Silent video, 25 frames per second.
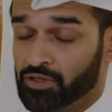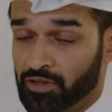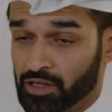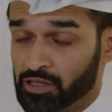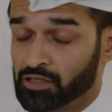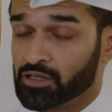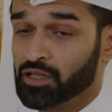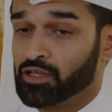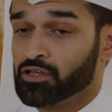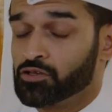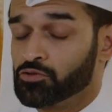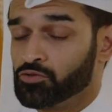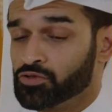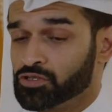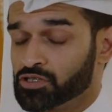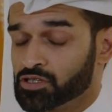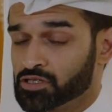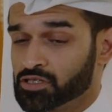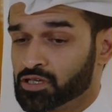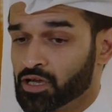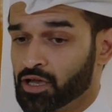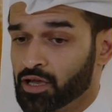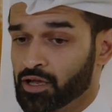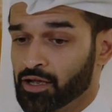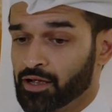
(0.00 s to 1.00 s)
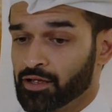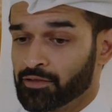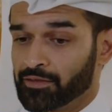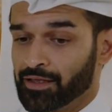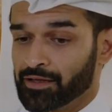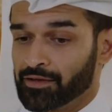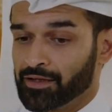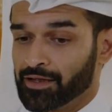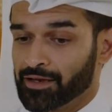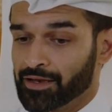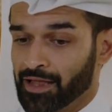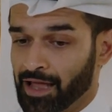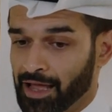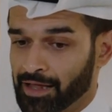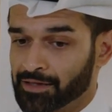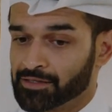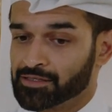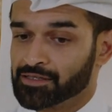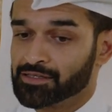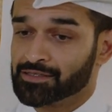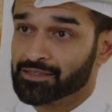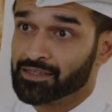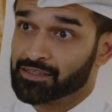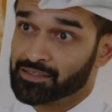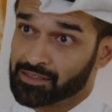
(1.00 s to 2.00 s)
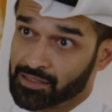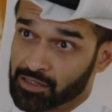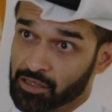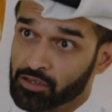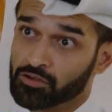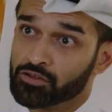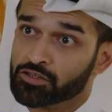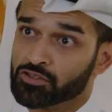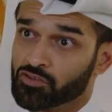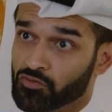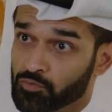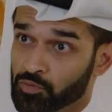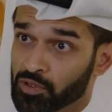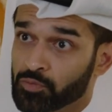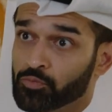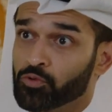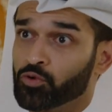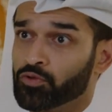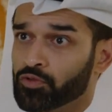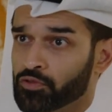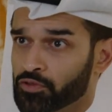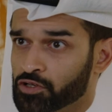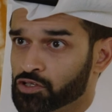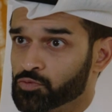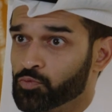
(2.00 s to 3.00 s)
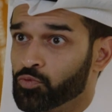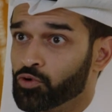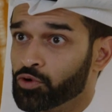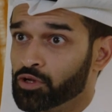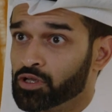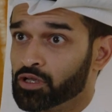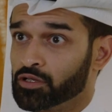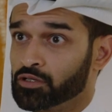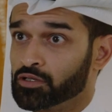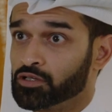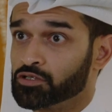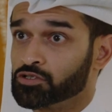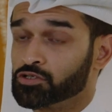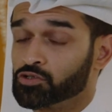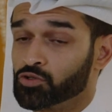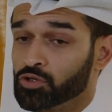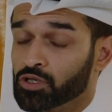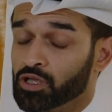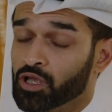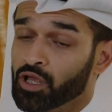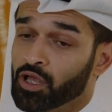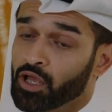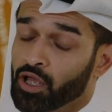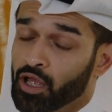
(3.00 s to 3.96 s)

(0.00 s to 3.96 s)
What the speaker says: that enhances the skills of people within the sporting industry,